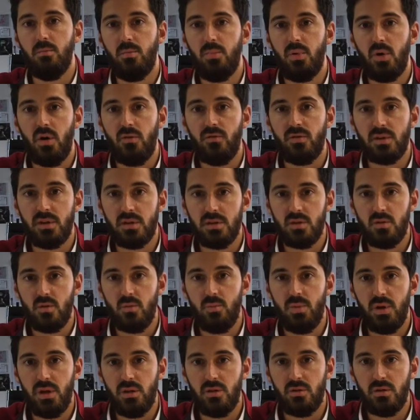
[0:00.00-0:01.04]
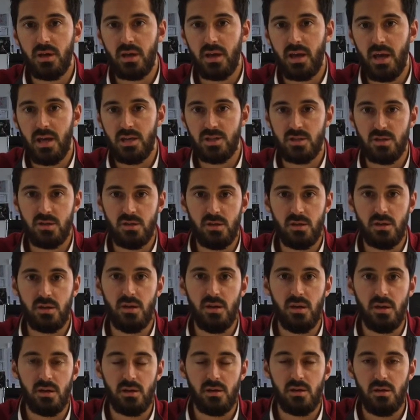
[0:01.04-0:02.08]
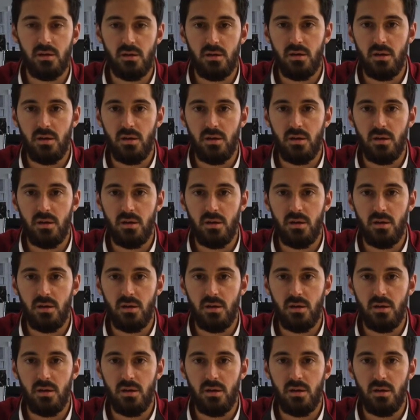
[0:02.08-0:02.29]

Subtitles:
profit is an opinion and cash is the king.